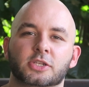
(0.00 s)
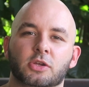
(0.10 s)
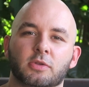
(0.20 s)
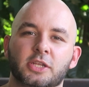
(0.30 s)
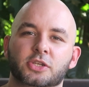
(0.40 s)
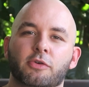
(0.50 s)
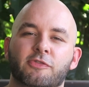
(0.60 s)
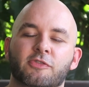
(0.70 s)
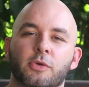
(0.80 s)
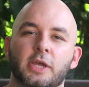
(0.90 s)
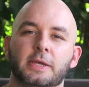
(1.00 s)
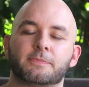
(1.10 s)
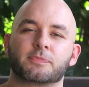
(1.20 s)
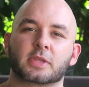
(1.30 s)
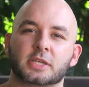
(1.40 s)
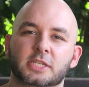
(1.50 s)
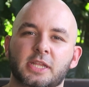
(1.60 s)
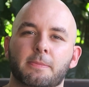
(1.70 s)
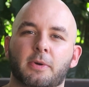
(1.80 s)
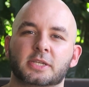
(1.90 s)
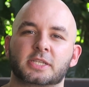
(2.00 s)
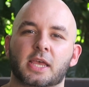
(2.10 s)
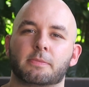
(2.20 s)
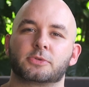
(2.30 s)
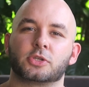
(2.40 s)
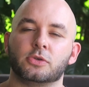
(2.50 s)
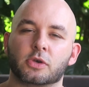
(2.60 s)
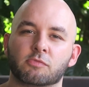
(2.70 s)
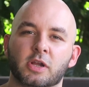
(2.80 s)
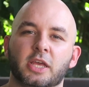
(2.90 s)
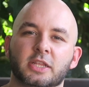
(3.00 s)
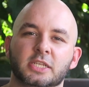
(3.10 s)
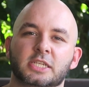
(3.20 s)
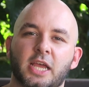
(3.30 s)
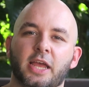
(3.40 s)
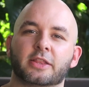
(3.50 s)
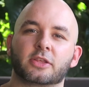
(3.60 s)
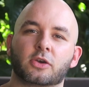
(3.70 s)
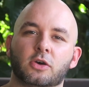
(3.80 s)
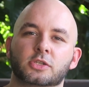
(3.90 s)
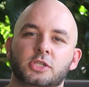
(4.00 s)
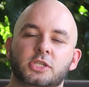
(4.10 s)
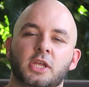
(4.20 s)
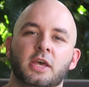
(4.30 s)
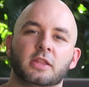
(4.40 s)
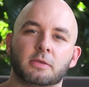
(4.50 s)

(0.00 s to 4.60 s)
So let's go through it step by step, so you can really understand the costs,